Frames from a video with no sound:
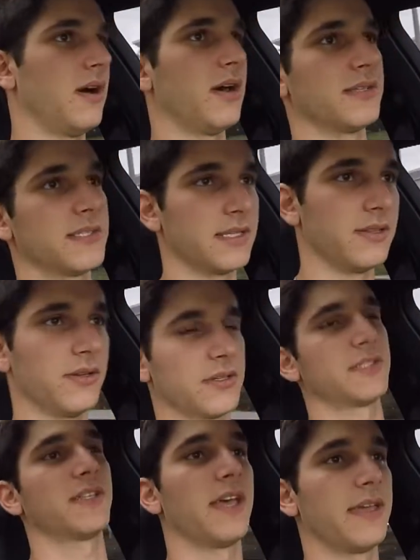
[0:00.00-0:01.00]
Honestly
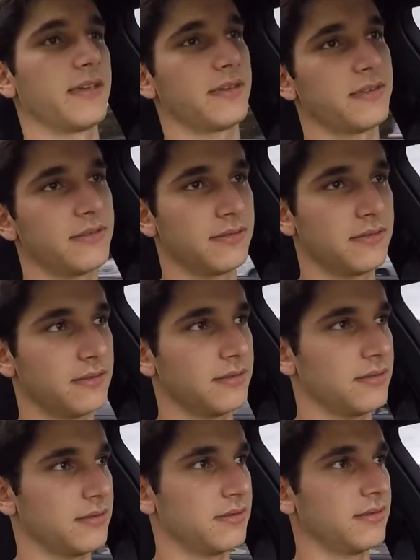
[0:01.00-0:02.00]
looks like
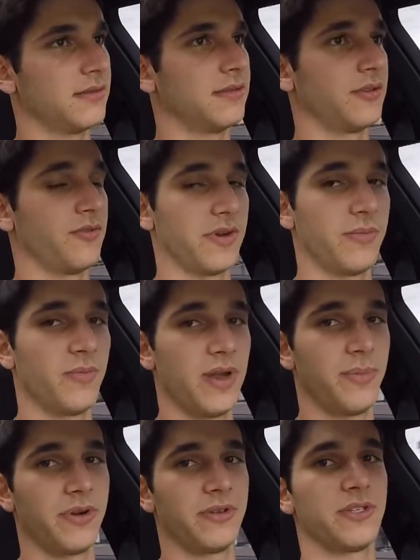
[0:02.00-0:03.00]
the Grim
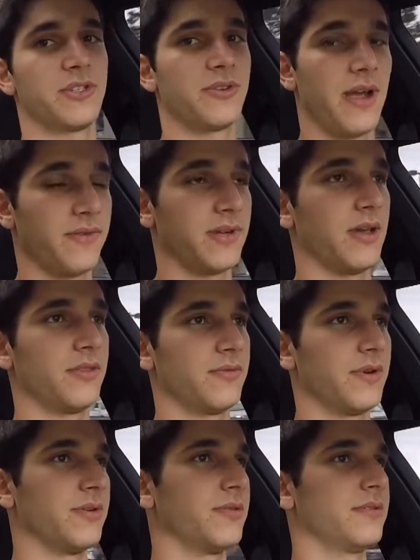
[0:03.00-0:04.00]
Reaper just driving down the
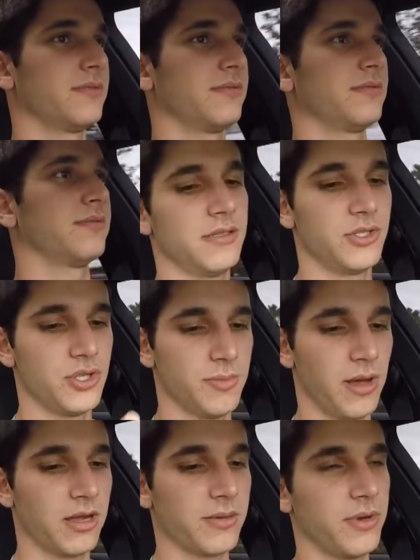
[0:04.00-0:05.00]
road. In
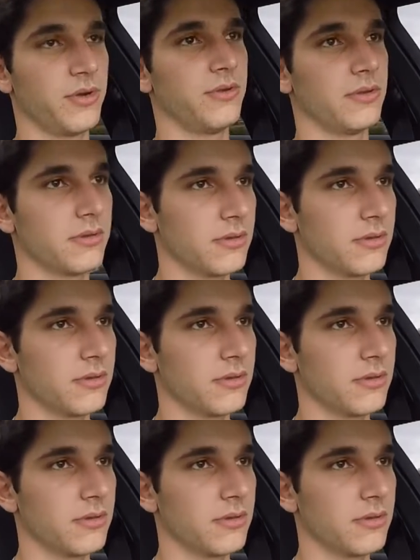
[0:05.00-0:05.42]
Chewbacca mode.